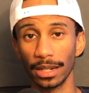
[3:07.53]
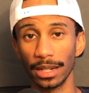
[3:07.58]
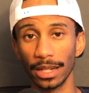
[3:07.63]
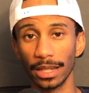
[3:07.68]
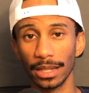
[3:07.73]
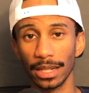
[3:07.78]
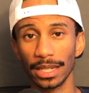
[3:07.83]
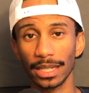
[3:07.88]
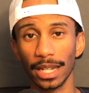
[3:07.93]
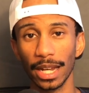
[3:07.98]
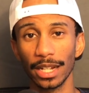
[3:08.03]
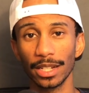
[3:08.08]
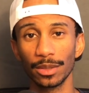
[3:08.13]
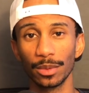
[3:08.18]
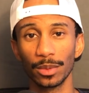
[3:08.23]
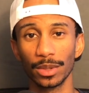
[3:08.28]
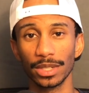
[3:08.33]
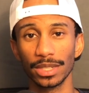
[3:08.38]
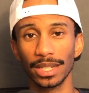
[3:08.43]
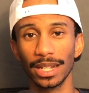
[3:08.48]
in this case,
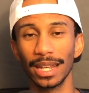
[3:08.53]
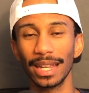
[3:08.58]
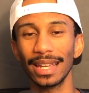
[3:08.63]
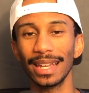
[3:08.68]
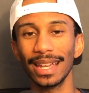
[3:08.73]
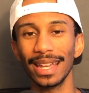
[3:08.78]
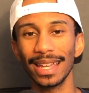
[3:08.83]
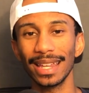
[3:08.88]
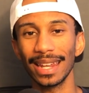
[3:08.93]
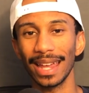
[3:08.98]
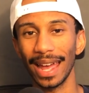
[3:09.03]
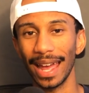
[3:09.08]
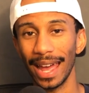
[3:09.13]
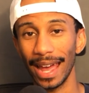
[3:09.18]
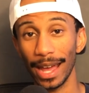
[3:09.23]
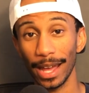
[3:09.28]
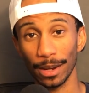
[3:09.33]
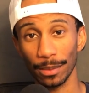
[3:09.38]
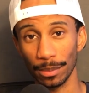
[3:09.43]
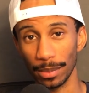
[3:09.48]
we're saying it
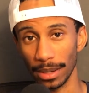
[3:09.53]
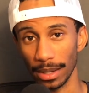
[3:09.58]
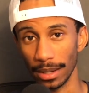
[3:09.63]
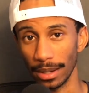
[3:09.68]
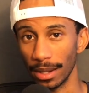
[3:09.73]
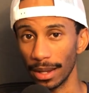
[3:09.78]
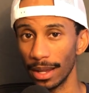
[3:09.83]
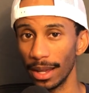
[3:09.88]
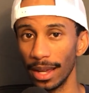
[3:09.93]
had been